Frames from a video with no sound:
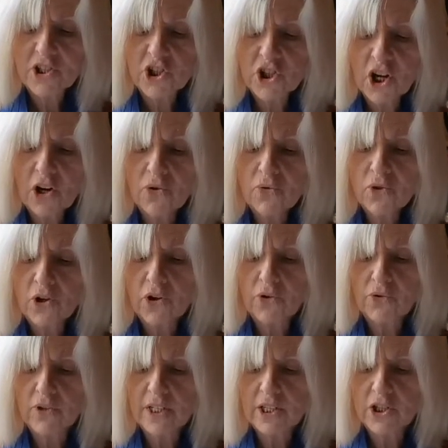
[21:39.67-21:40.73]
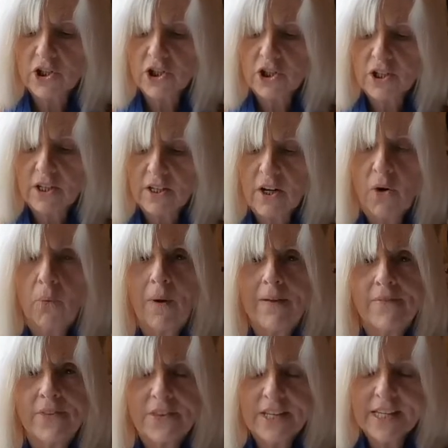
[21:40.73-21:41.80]
to show courage
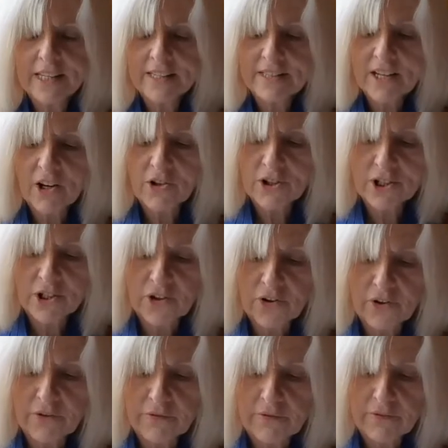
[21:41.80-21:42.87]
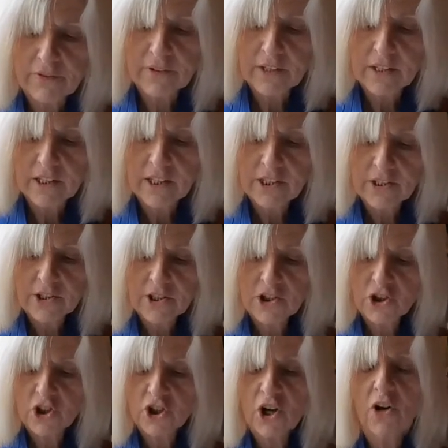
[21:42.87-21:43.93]
when things are tough,
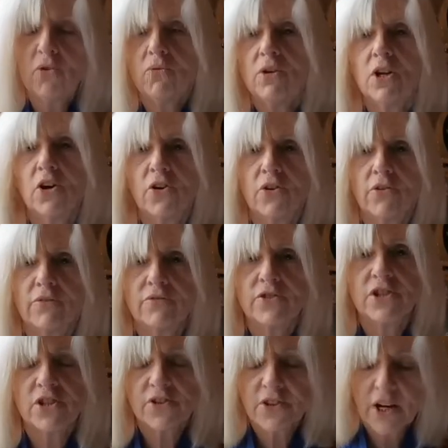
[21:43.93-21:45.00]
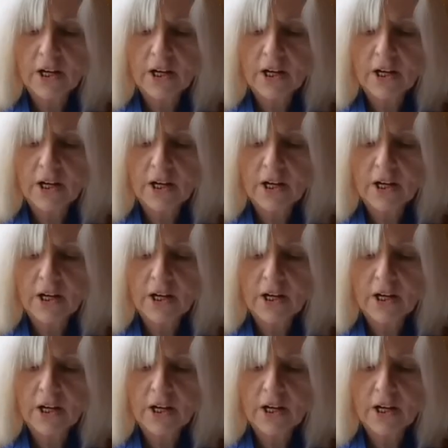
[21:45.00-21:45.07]
to show love to